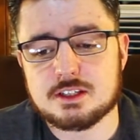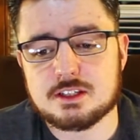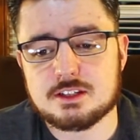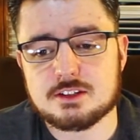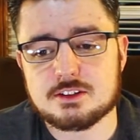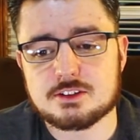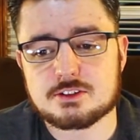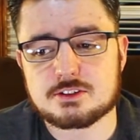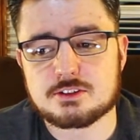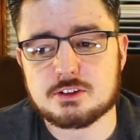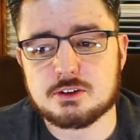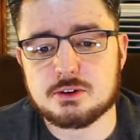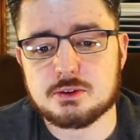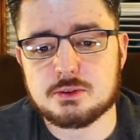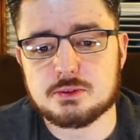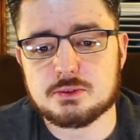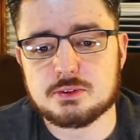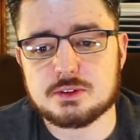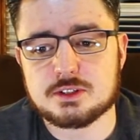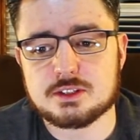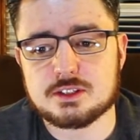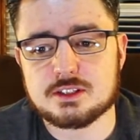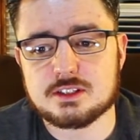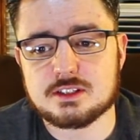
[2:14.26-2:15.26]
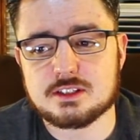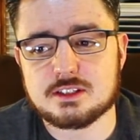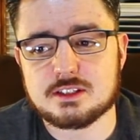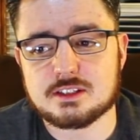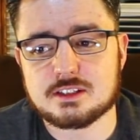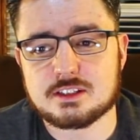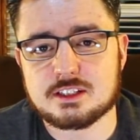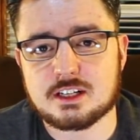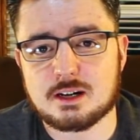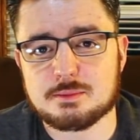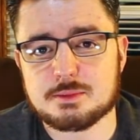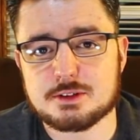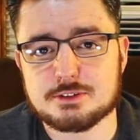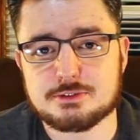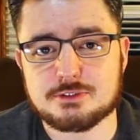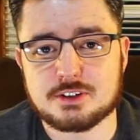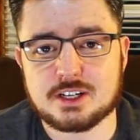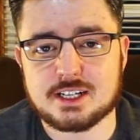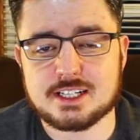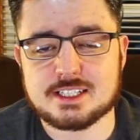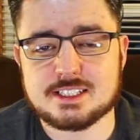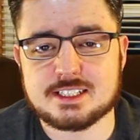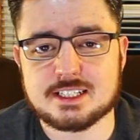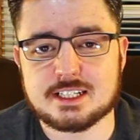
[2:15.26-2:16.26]
So come to
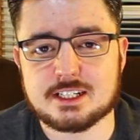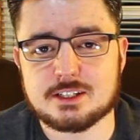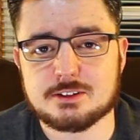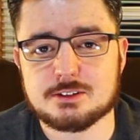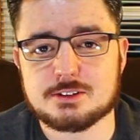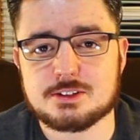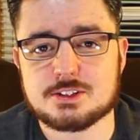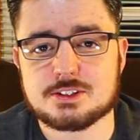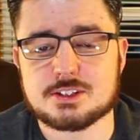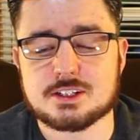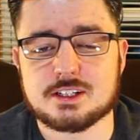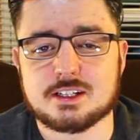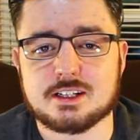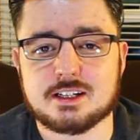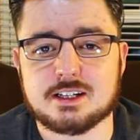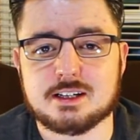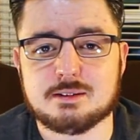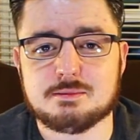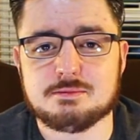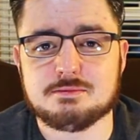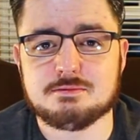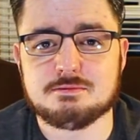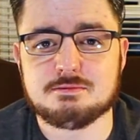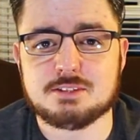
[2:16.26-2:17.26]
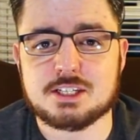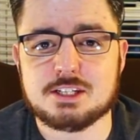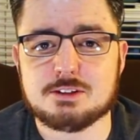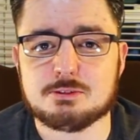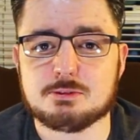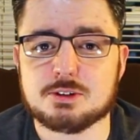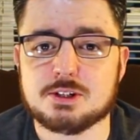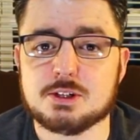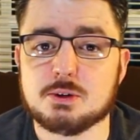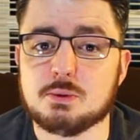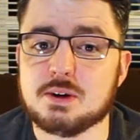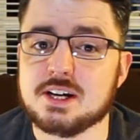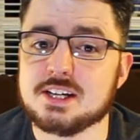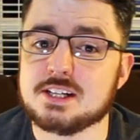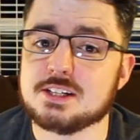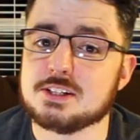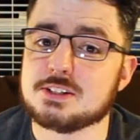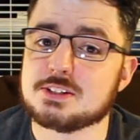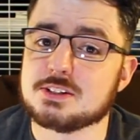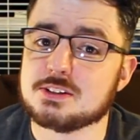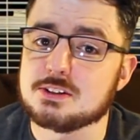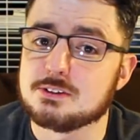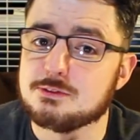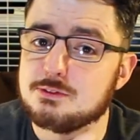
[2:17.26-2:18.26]
find out, he
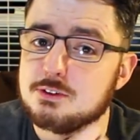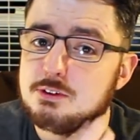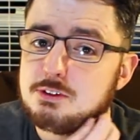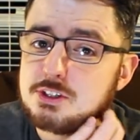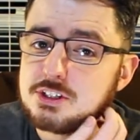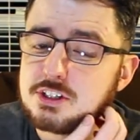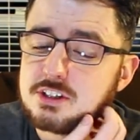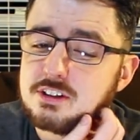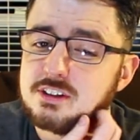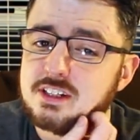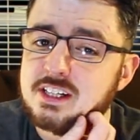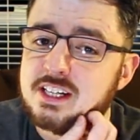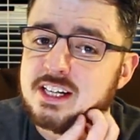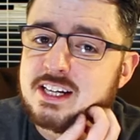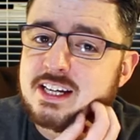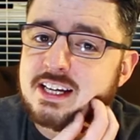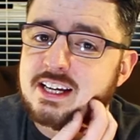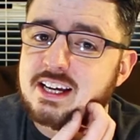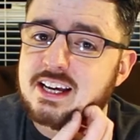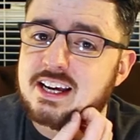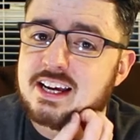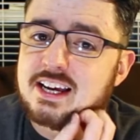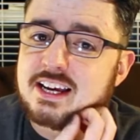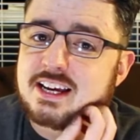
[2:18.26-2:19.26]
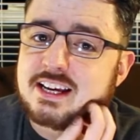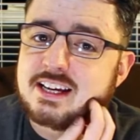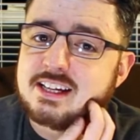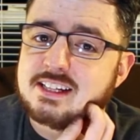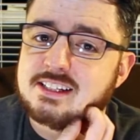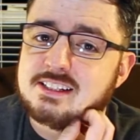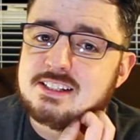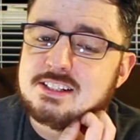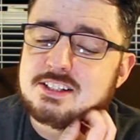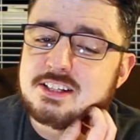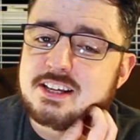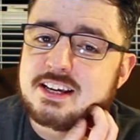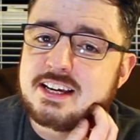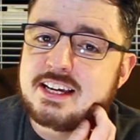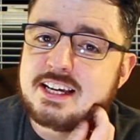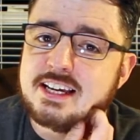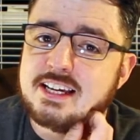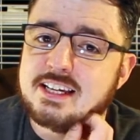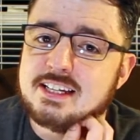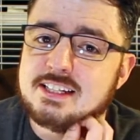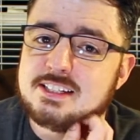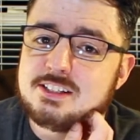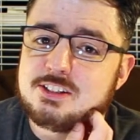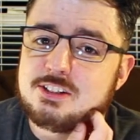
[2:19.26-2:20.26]
reawakens in the future and
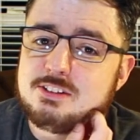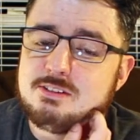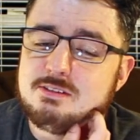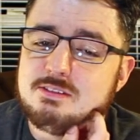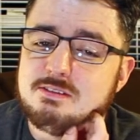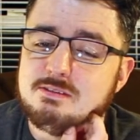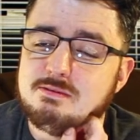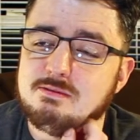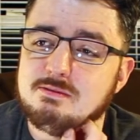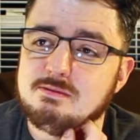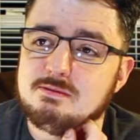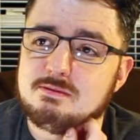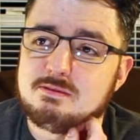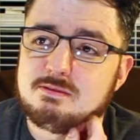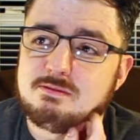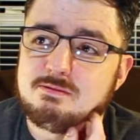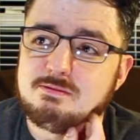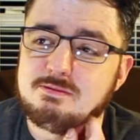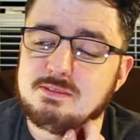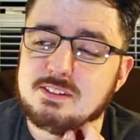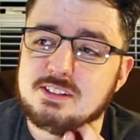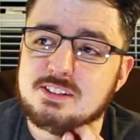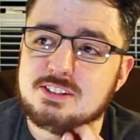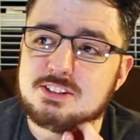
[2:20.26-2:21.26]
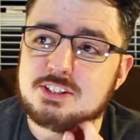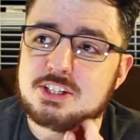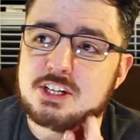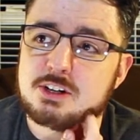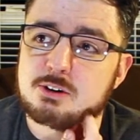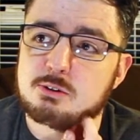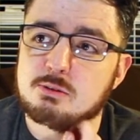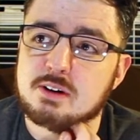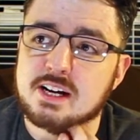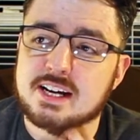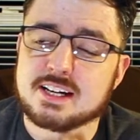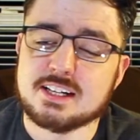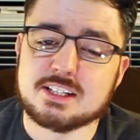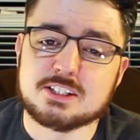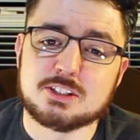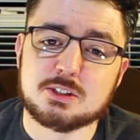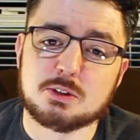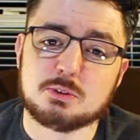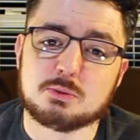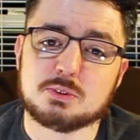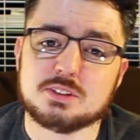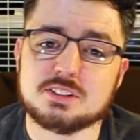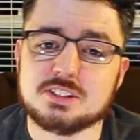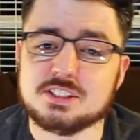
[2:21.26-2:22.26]
a
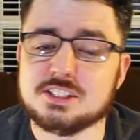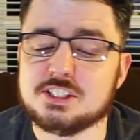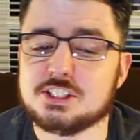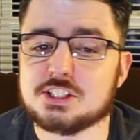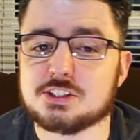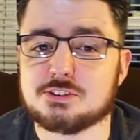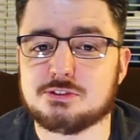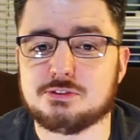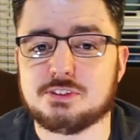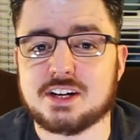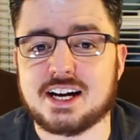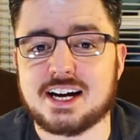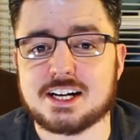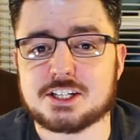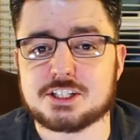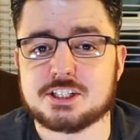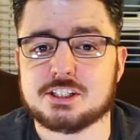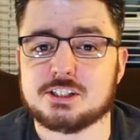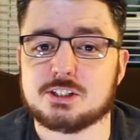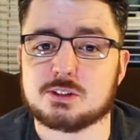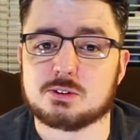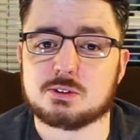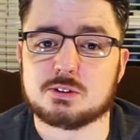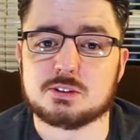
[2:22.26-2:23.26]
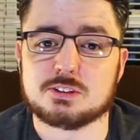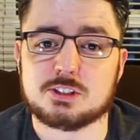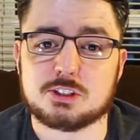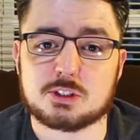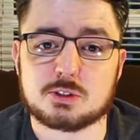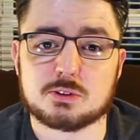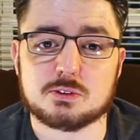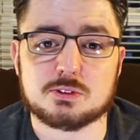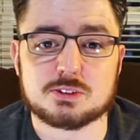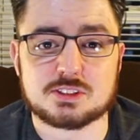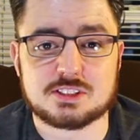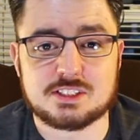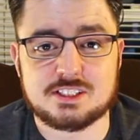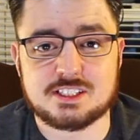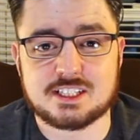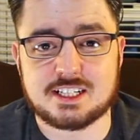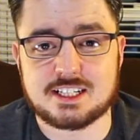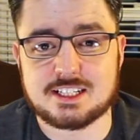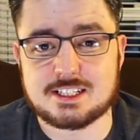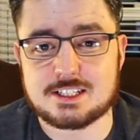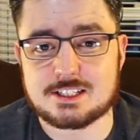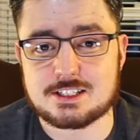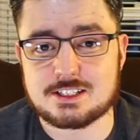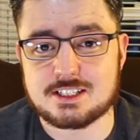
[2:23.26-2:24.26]
tyrannical religious faction controls the
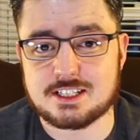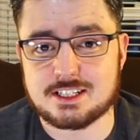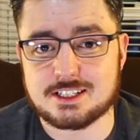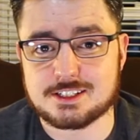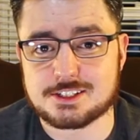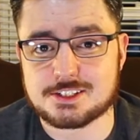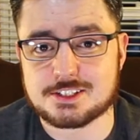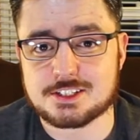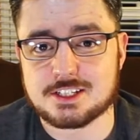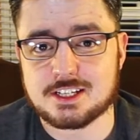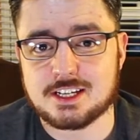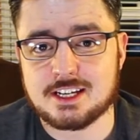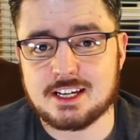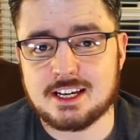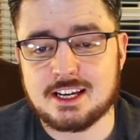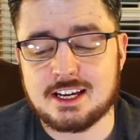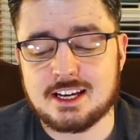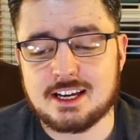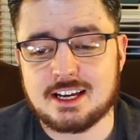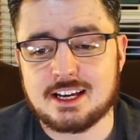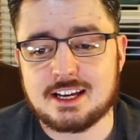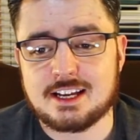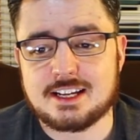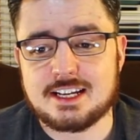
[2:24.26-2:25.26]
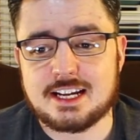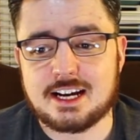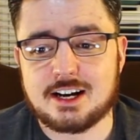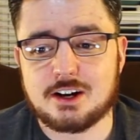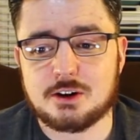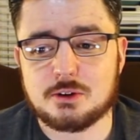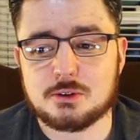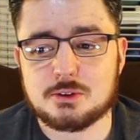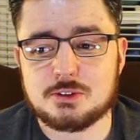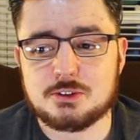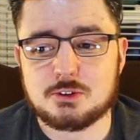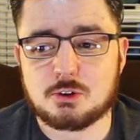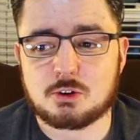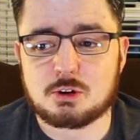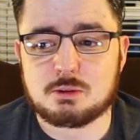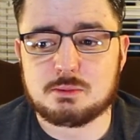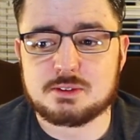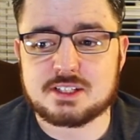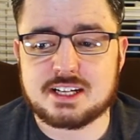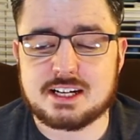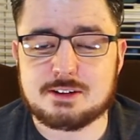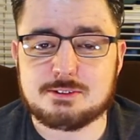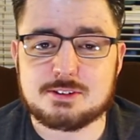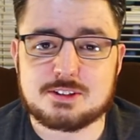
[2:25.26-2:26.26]
United States. Now,
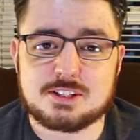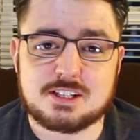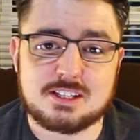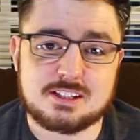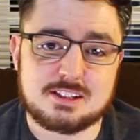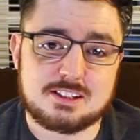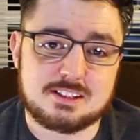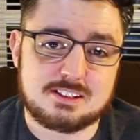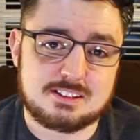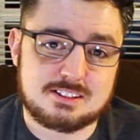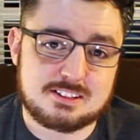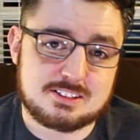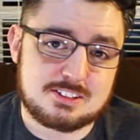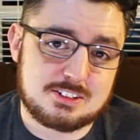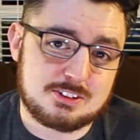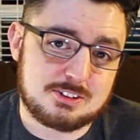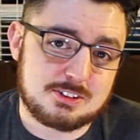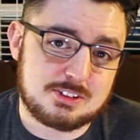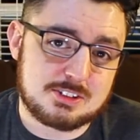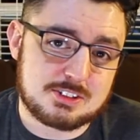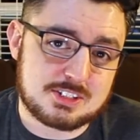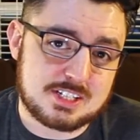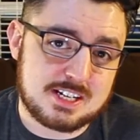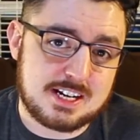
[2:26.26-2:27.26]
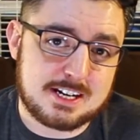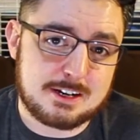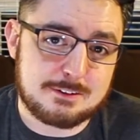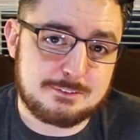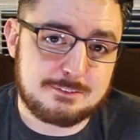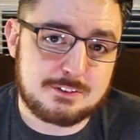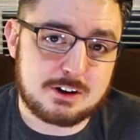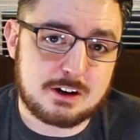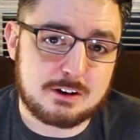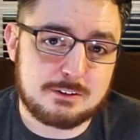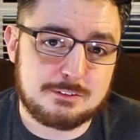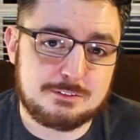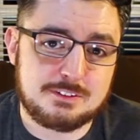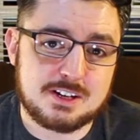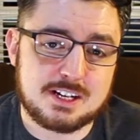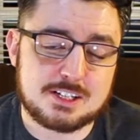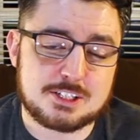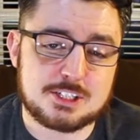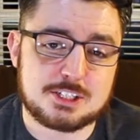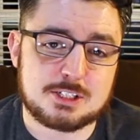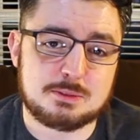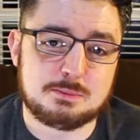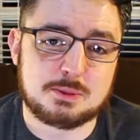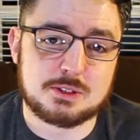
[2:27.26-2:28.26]
normally I would consider this kind of
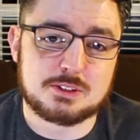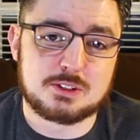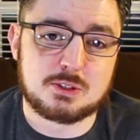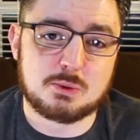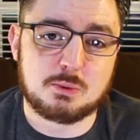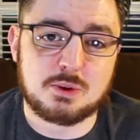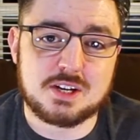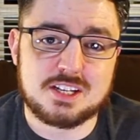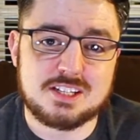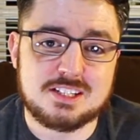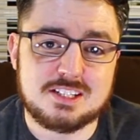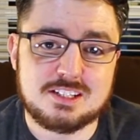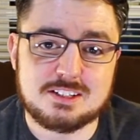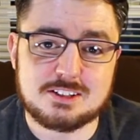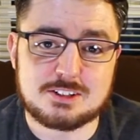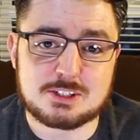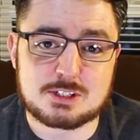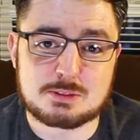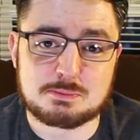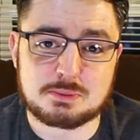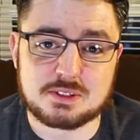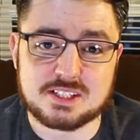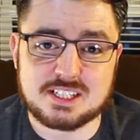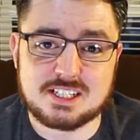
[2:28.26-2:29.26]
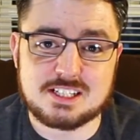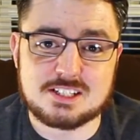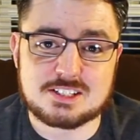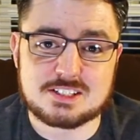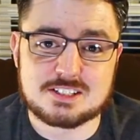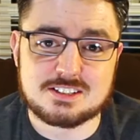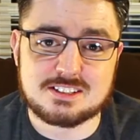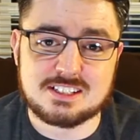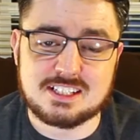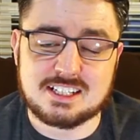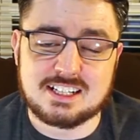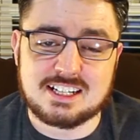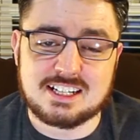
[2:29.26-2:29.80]
far-fetched, but the way he explains it